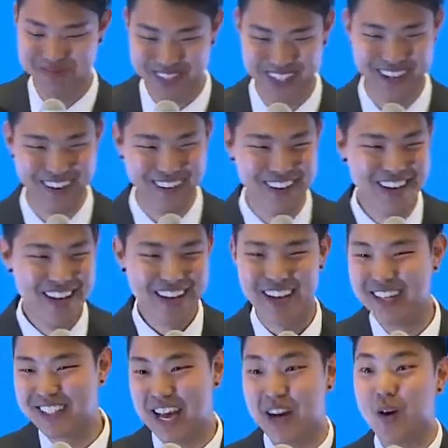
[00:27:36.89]
you know,
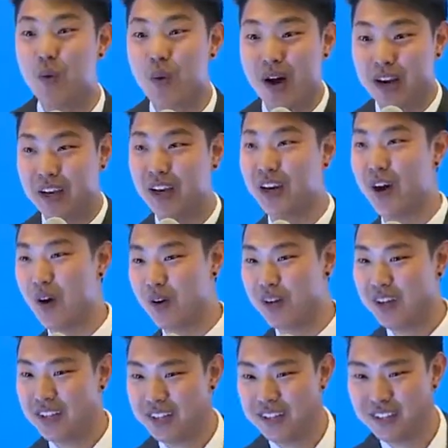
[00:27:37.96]
because I didn't want to, you know,
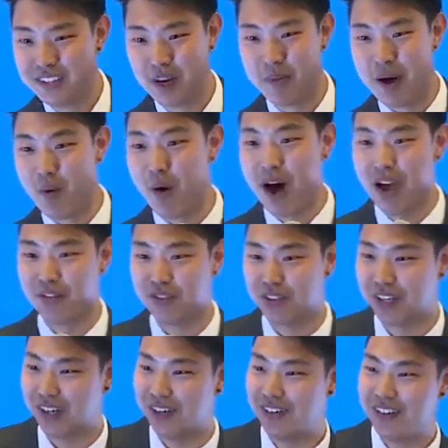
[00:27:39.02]
tell my wife, you
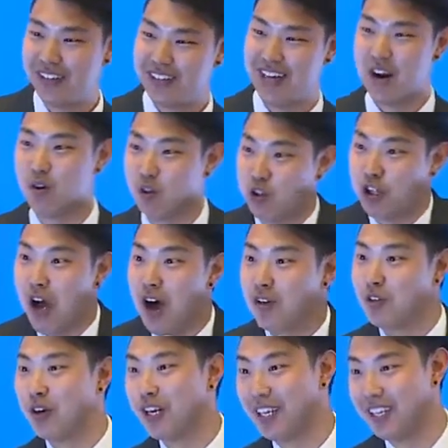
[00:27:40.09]
know, that I was
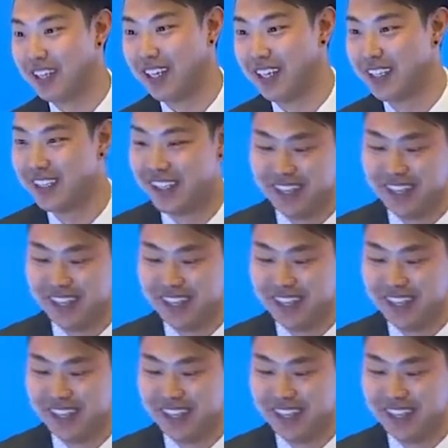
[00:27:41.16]
shocked or anything.